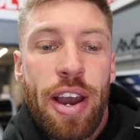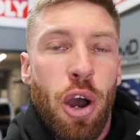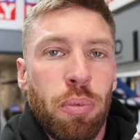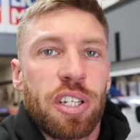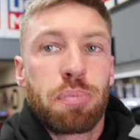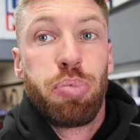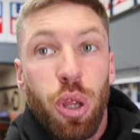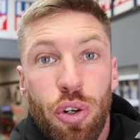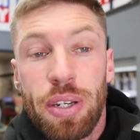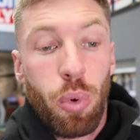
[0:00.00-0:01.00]
I hope this
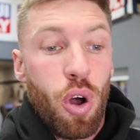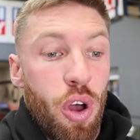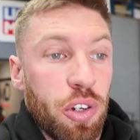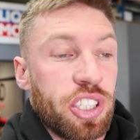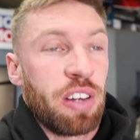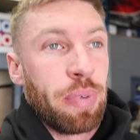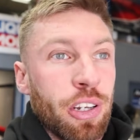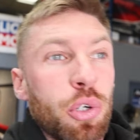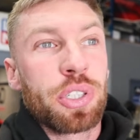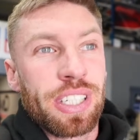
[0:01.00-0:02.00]
bloody works. I've
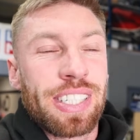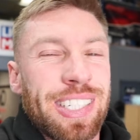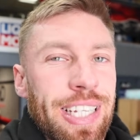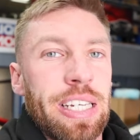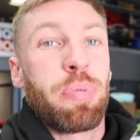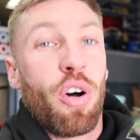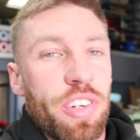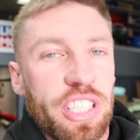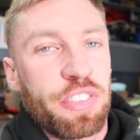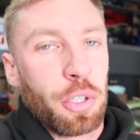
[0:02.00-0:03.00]
been losing sleep
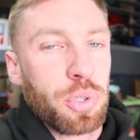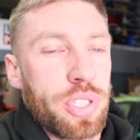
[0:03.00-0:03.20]
over this fuel